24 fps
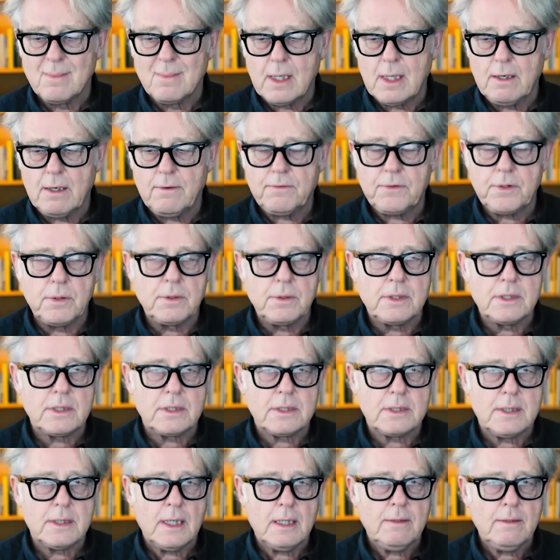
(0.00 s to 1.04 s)
if you
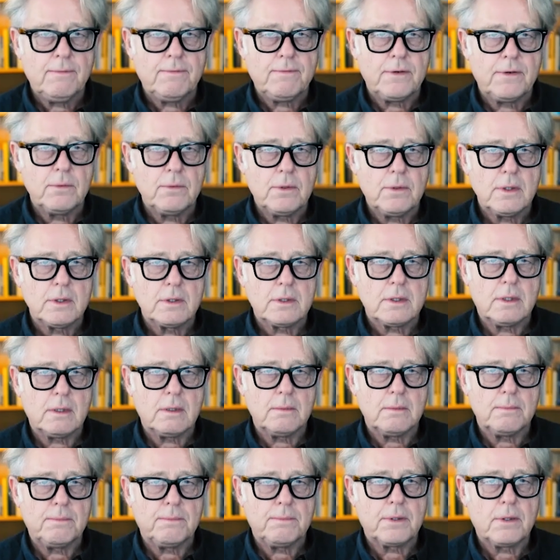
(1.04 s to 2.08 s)
instead focus
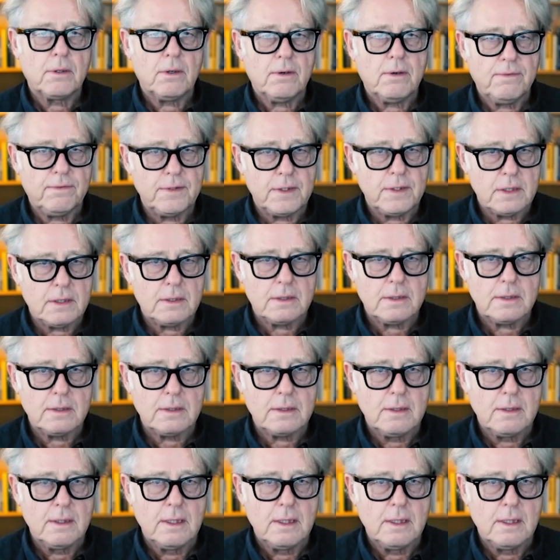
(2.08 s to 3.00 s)
on profits,